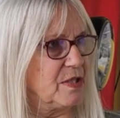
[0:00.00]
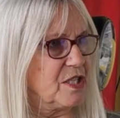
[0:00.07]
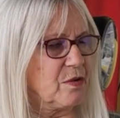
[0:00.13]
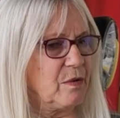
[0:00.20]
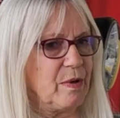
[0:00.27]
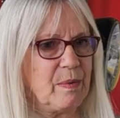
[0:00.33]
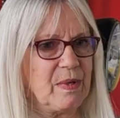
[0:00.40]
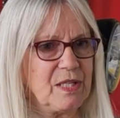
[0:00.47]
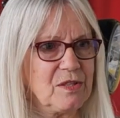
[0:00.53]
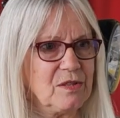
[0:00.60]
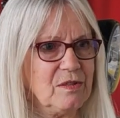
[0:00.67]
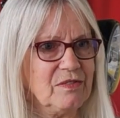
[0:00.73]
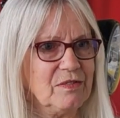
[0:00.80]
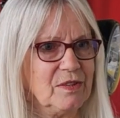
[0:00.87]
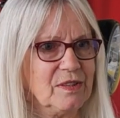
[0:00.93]
And so I went
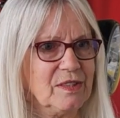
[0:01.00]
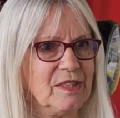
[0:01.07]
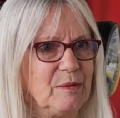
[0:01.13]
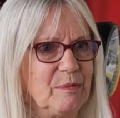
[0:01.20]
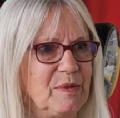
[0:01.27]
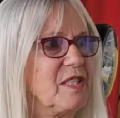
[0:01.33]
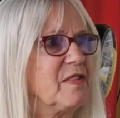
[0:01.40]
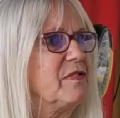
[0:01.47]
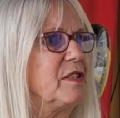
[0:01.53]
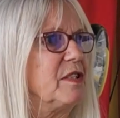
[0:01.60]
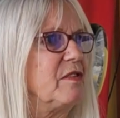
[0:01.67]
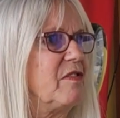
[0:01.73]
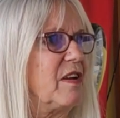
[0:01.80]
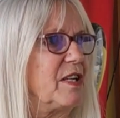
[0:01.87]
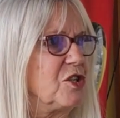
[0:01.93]
off on a bit of an
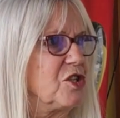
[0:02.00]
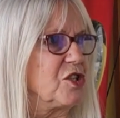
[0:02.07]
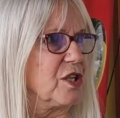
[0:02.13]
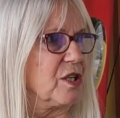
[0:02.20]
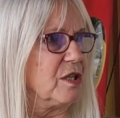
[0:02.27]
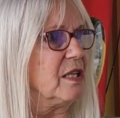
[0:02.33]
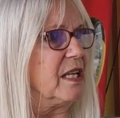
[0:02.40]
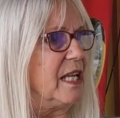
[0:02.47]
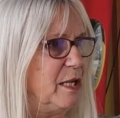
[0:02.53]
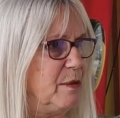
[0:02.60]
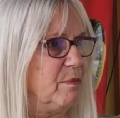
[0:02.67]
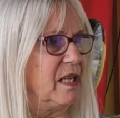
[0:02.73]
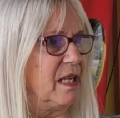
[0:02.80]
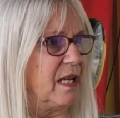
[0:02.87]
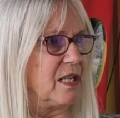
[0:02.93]
adventure
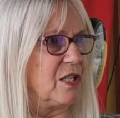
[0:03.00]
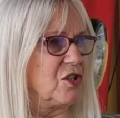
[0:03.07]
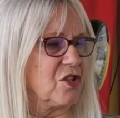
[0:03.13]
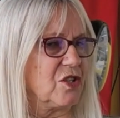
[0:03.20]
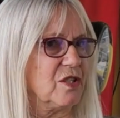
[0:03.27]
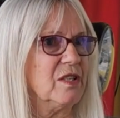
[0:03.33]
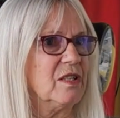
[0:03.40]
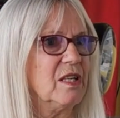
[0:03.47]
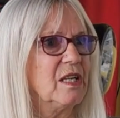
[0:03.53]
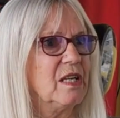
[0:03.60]
in Malaysia,